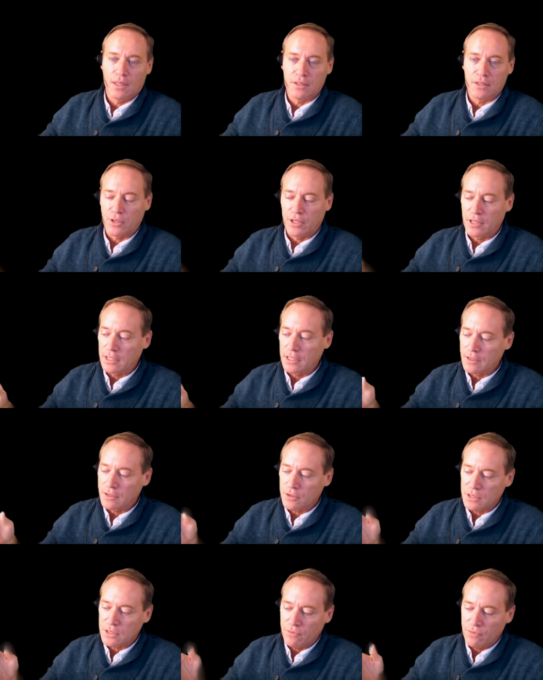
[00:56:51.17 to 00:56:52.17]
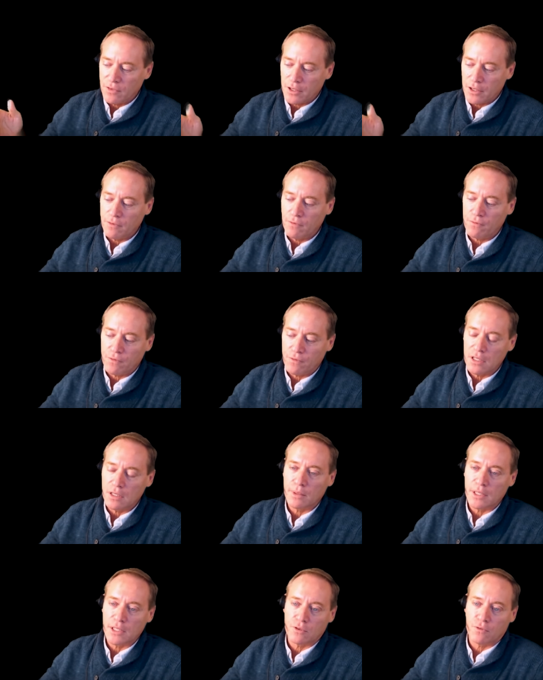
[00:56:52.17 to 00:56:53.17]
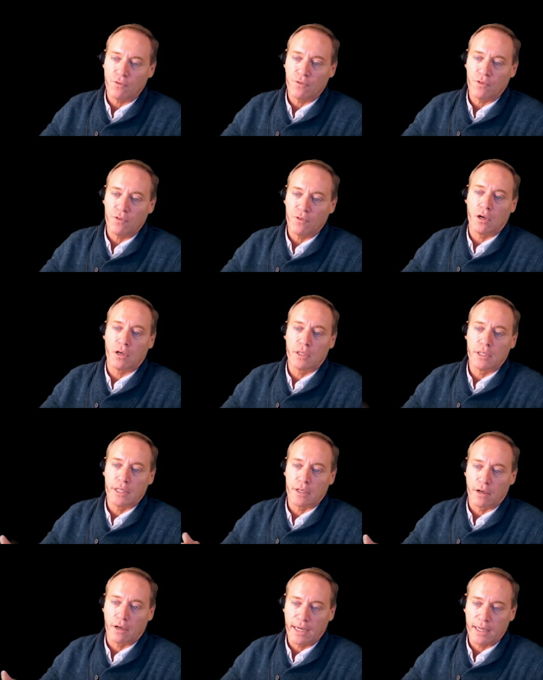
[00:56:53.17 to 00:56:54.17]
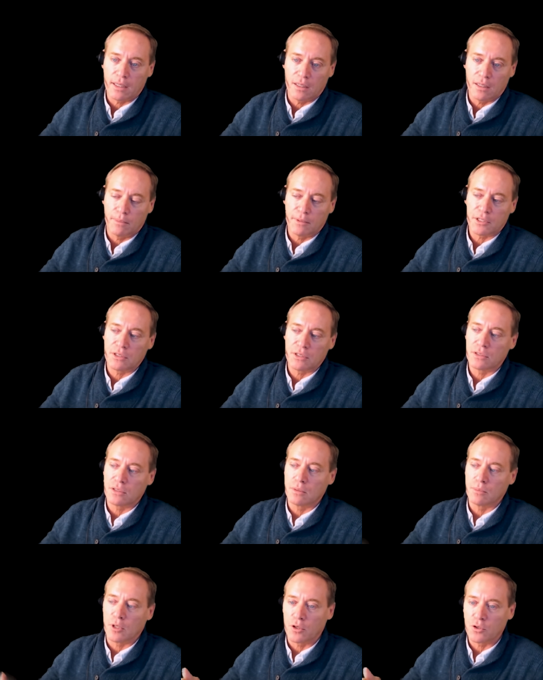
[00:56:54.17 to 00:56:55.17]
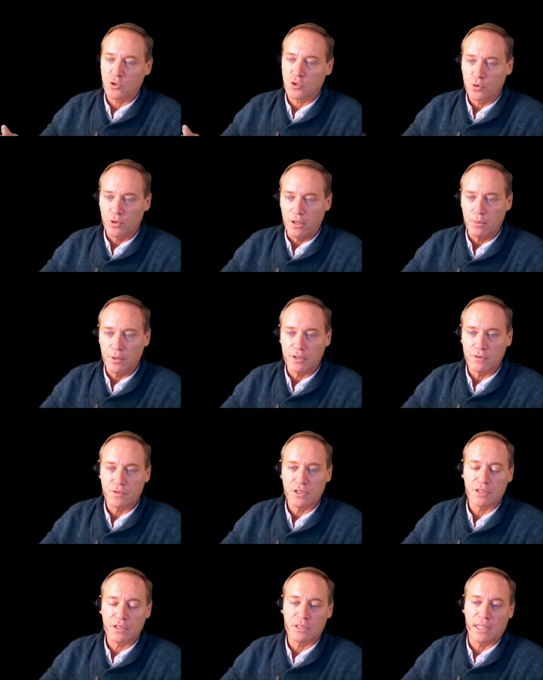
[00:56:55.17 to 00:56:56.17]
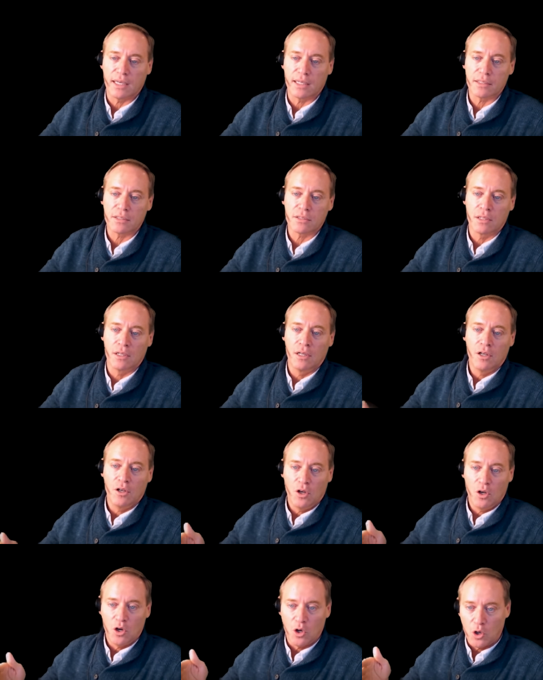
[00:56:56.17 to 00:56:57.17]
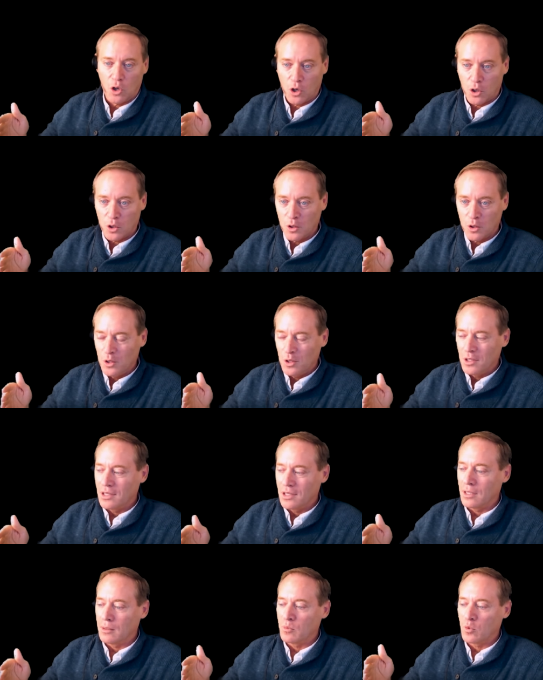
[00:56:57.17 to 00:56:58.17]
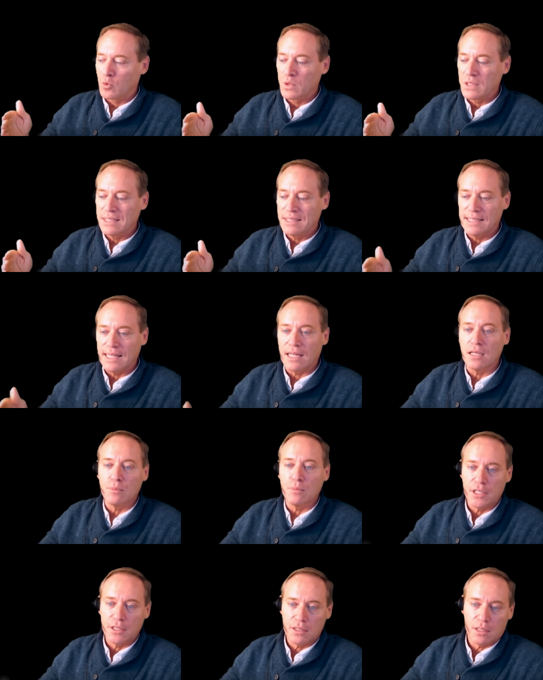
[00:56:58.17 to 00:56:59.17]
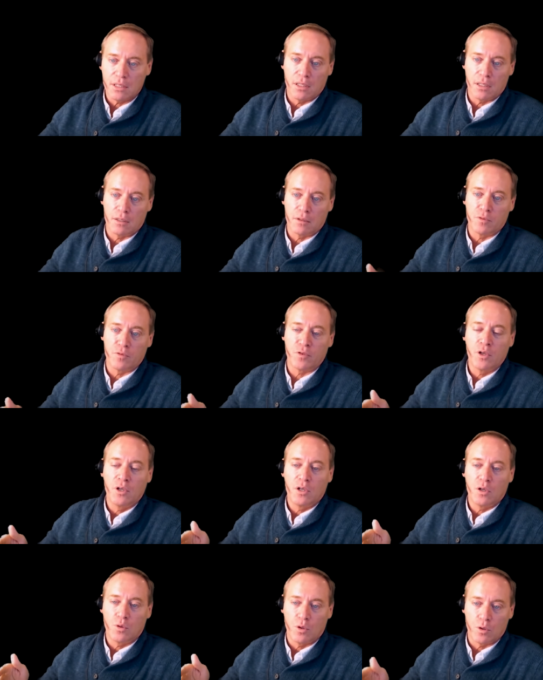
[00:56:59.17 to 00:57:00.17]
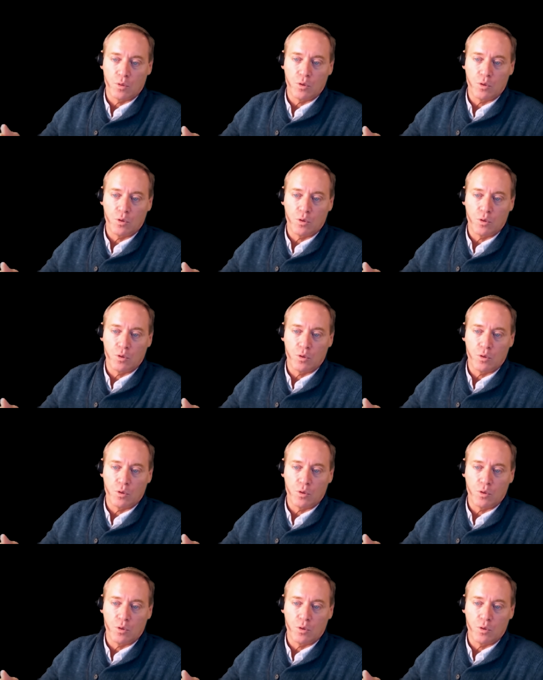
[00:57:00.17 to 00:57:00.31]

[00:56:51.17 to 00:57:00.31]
And so I think that there's a very fundamental flaw in our economic system, our treatment of success, our um, resentment of quote